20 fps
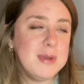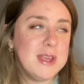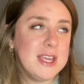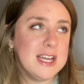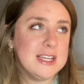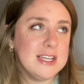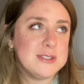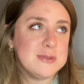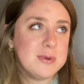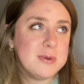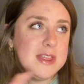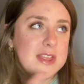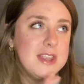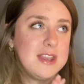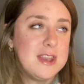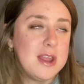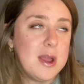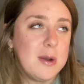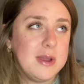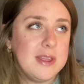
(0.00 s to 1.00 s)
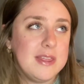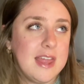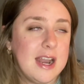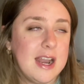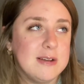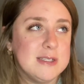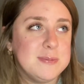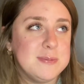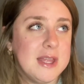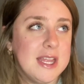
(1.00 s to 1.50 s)
because with it, knowing that
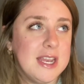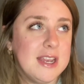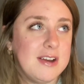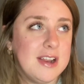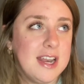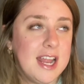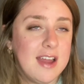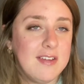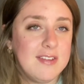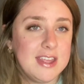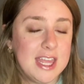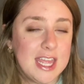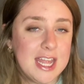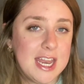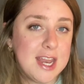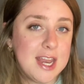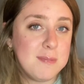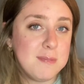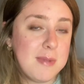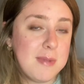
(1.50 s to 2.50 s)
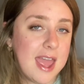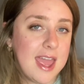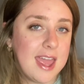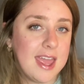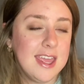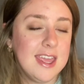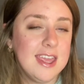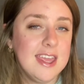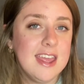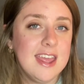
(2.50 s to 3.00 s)
I was planning on having it in
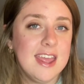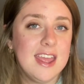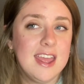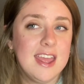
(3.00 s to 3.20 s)
May,